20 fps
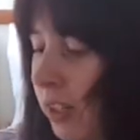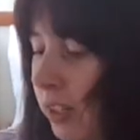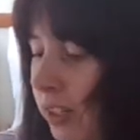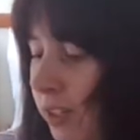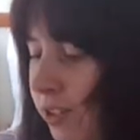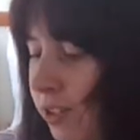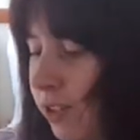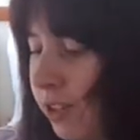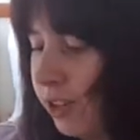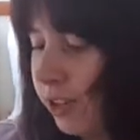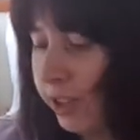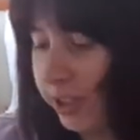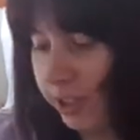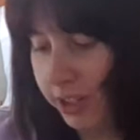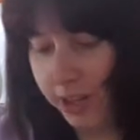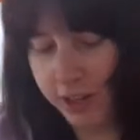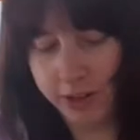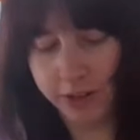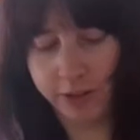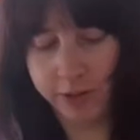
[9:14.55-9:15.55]
So
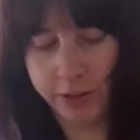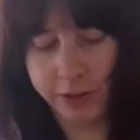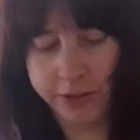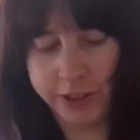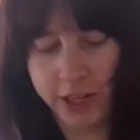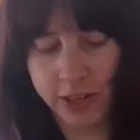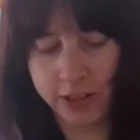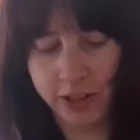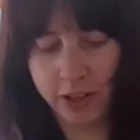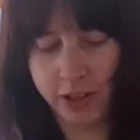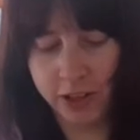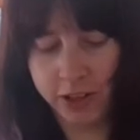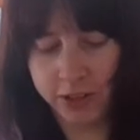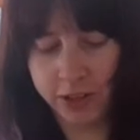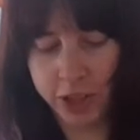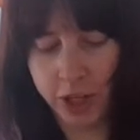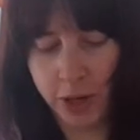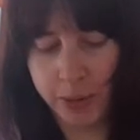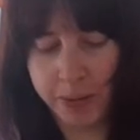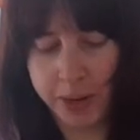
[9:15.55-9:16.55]
we've done a lot of
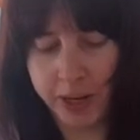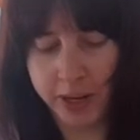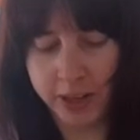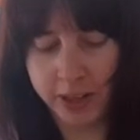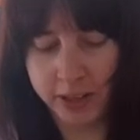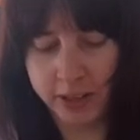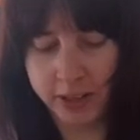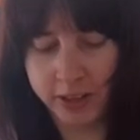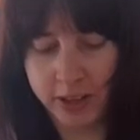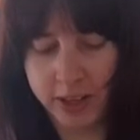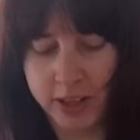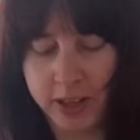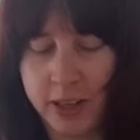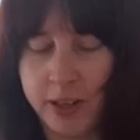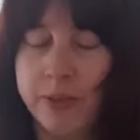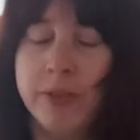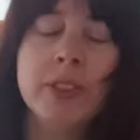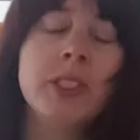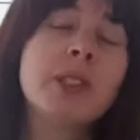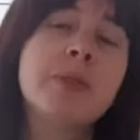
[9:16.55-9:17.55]
shopping.
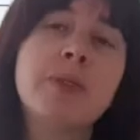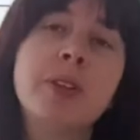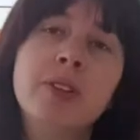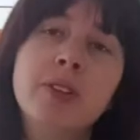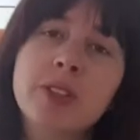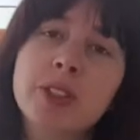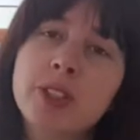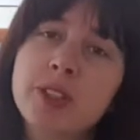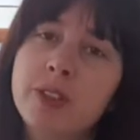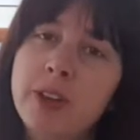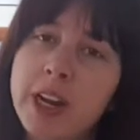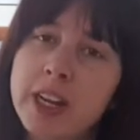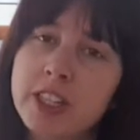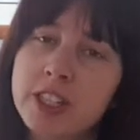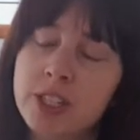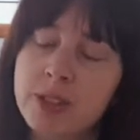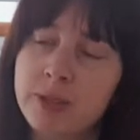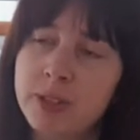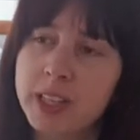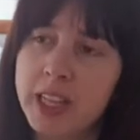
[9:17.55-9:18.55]
Um, it's been really great
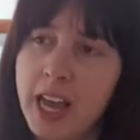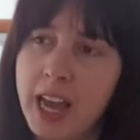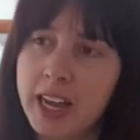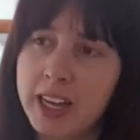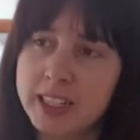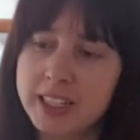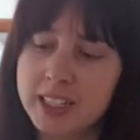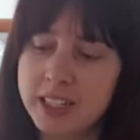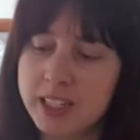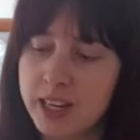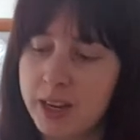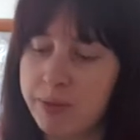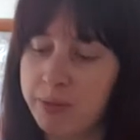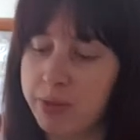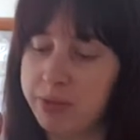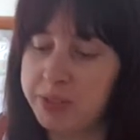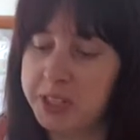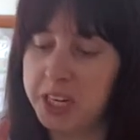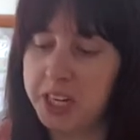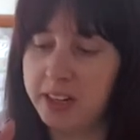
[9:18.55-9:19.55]
to relax and
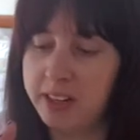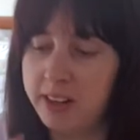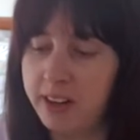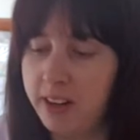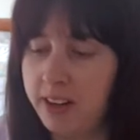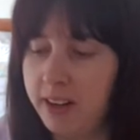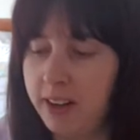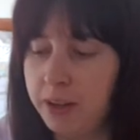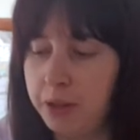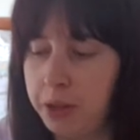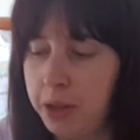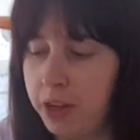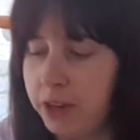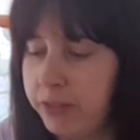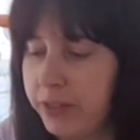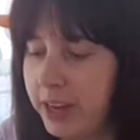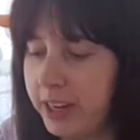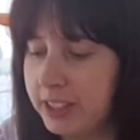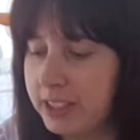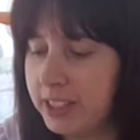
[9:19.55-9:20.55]
we've done a lot of
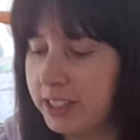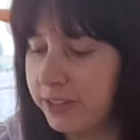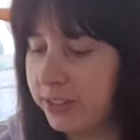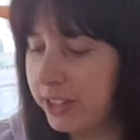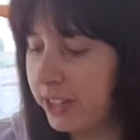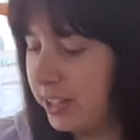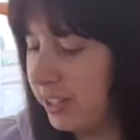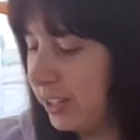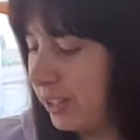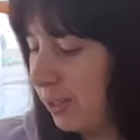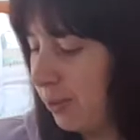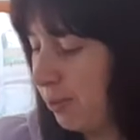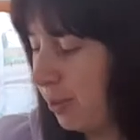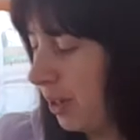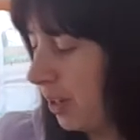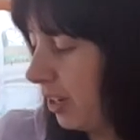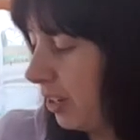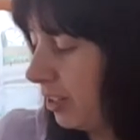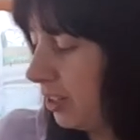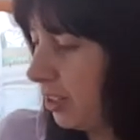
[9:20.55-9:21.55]
activities
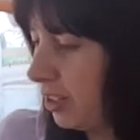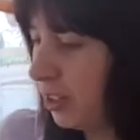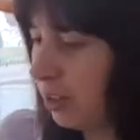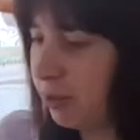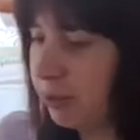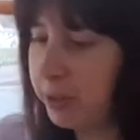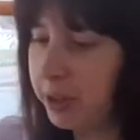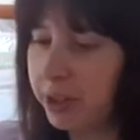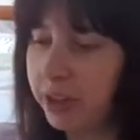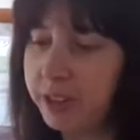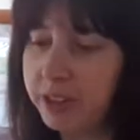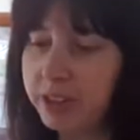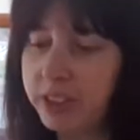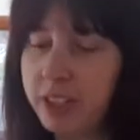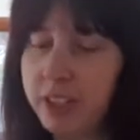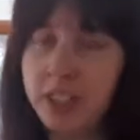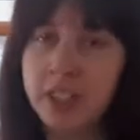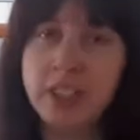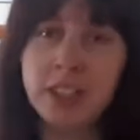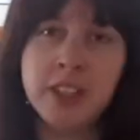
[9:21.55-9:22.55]
where, you know, we got
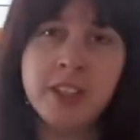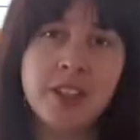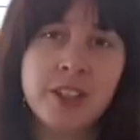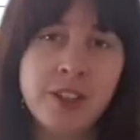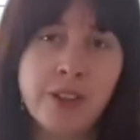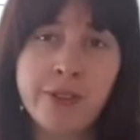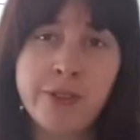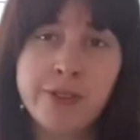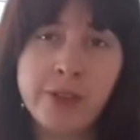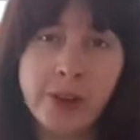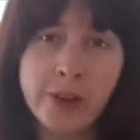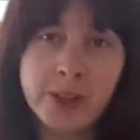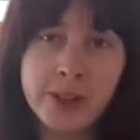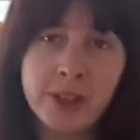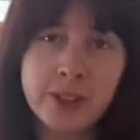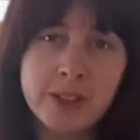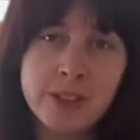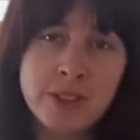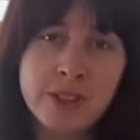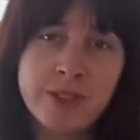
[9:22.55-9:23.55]
the
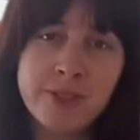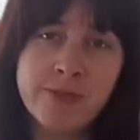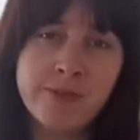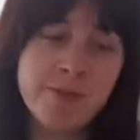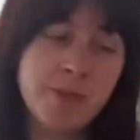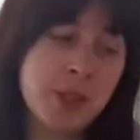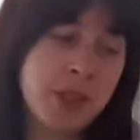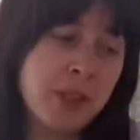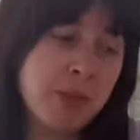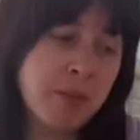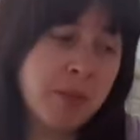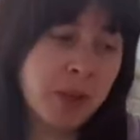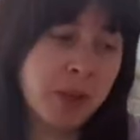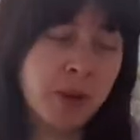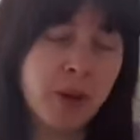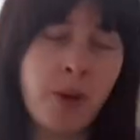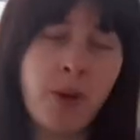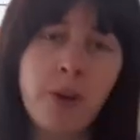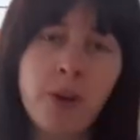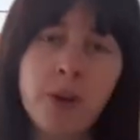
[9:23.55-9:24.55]
photos with the
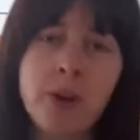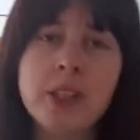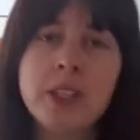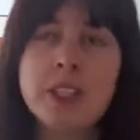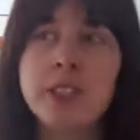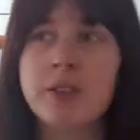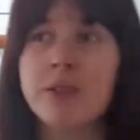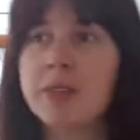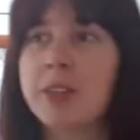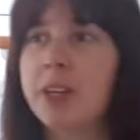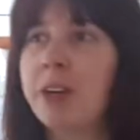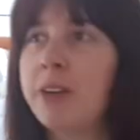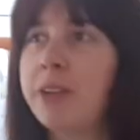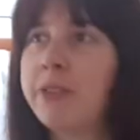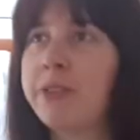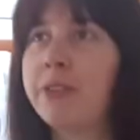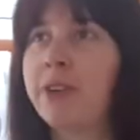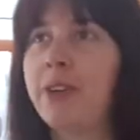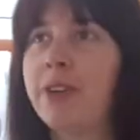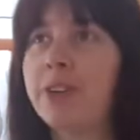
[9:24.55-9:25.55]
macaws and we got the
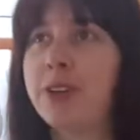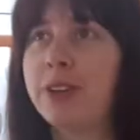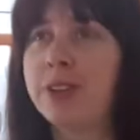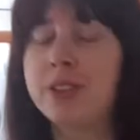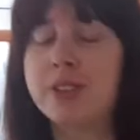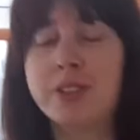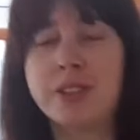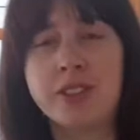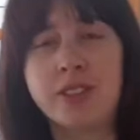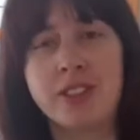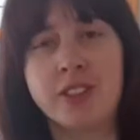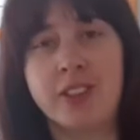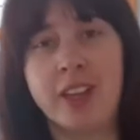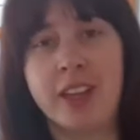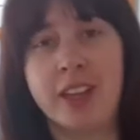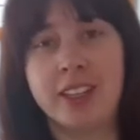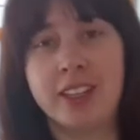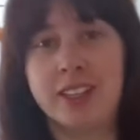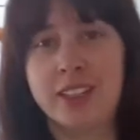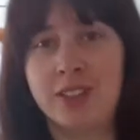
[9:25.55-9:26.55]
photos
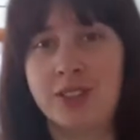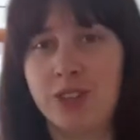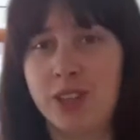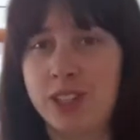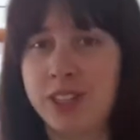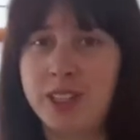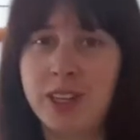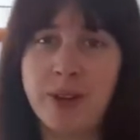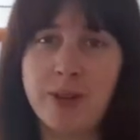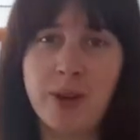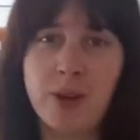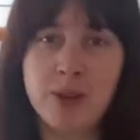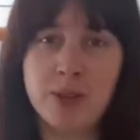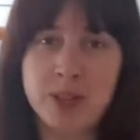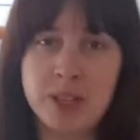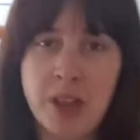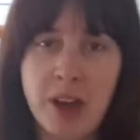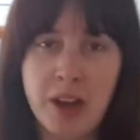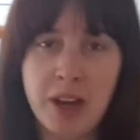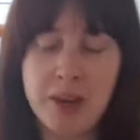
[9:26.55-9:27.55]
like dressed up old
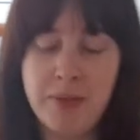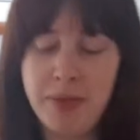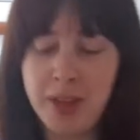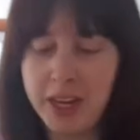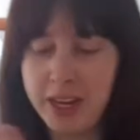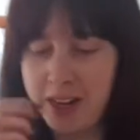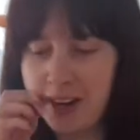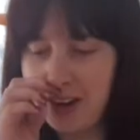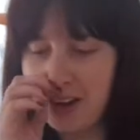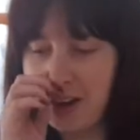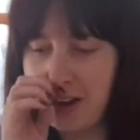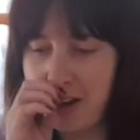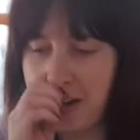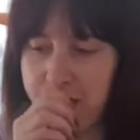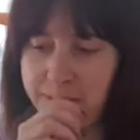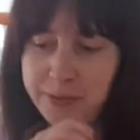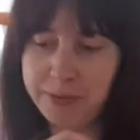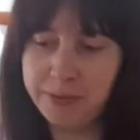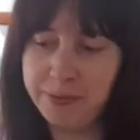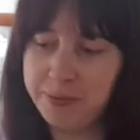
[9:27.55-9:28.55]
timey.
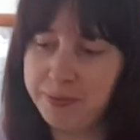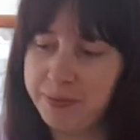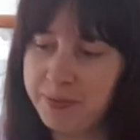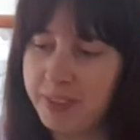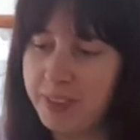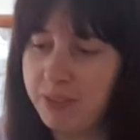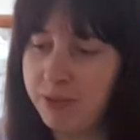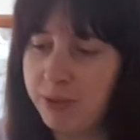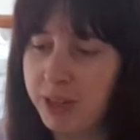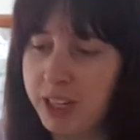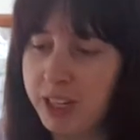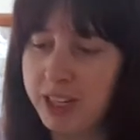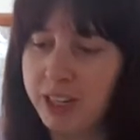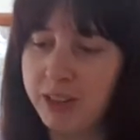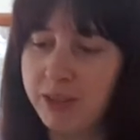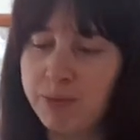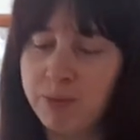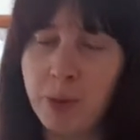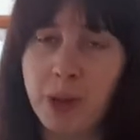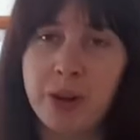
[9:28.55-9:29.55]
Um,
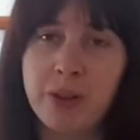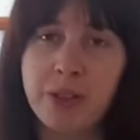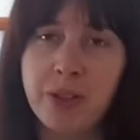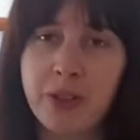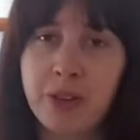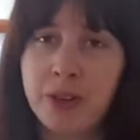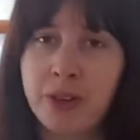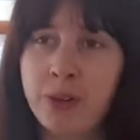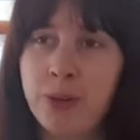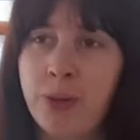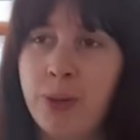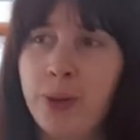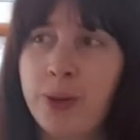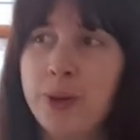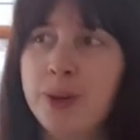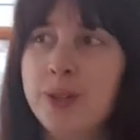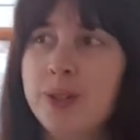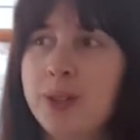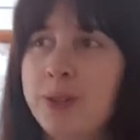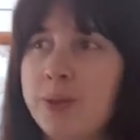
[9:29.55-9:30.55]
we went on the
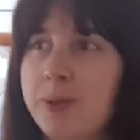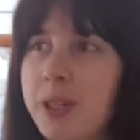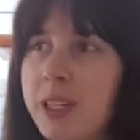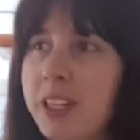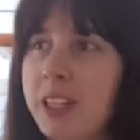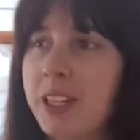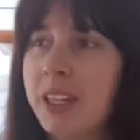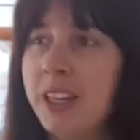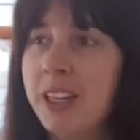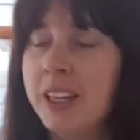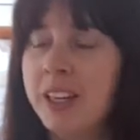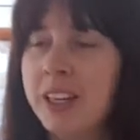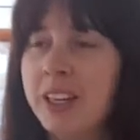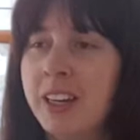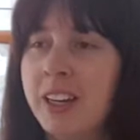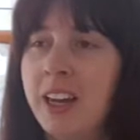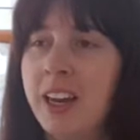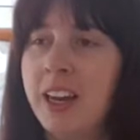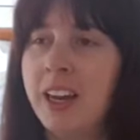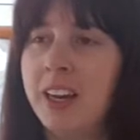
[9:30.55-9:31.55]
cruise. We
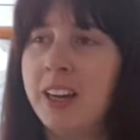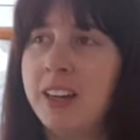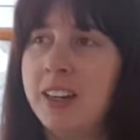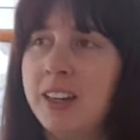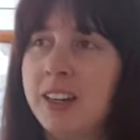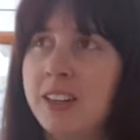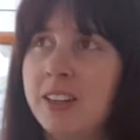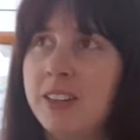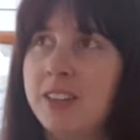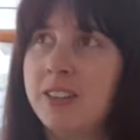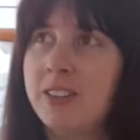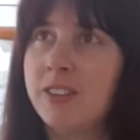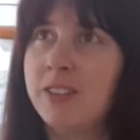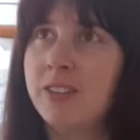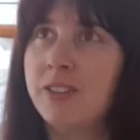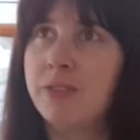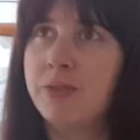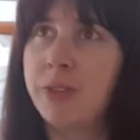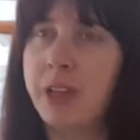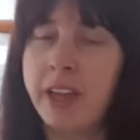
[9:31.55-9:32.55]
uh,
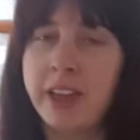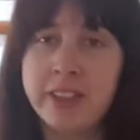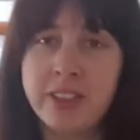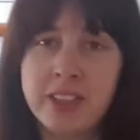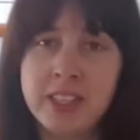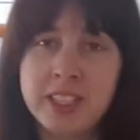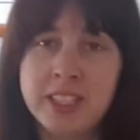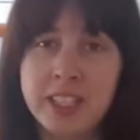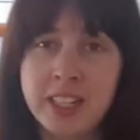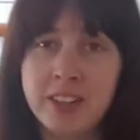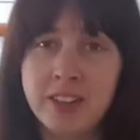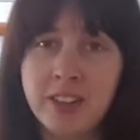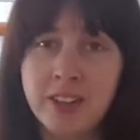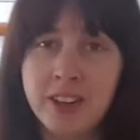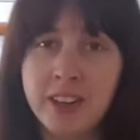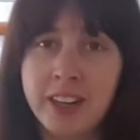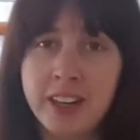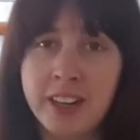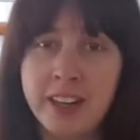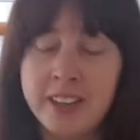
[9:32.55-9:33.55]
we had the dinner
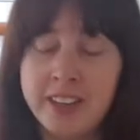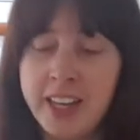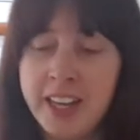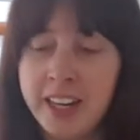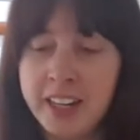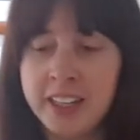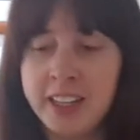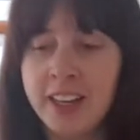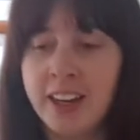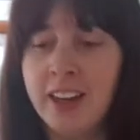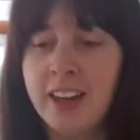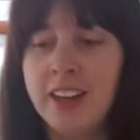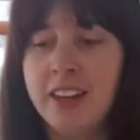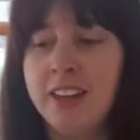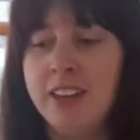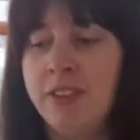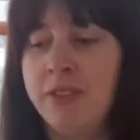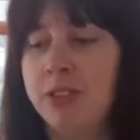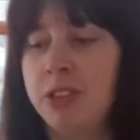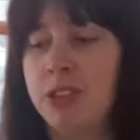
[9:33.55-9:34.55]
at
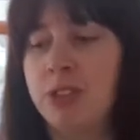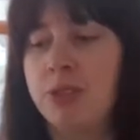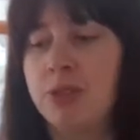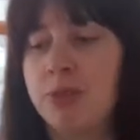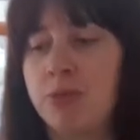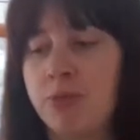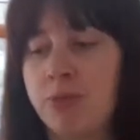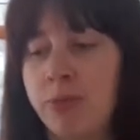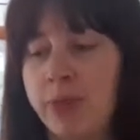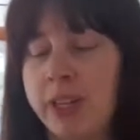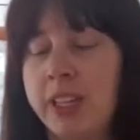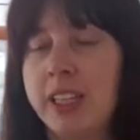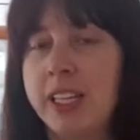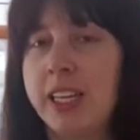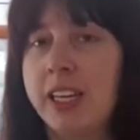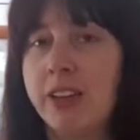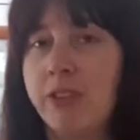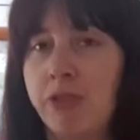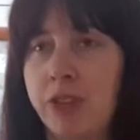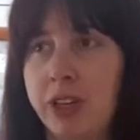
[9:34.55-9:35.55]
Hellenika, which was
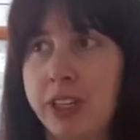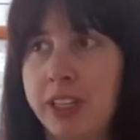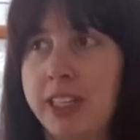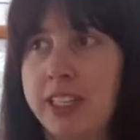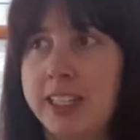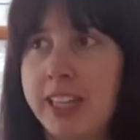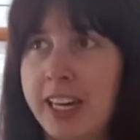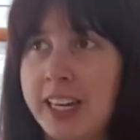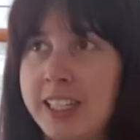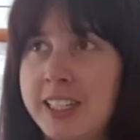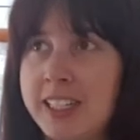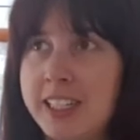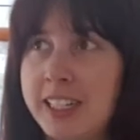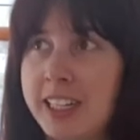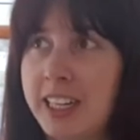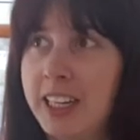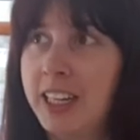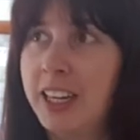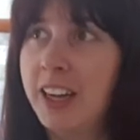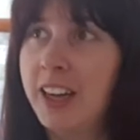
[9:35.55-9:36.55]
really, really
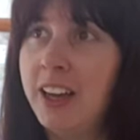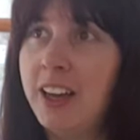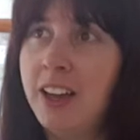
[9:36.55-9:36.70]
tasty.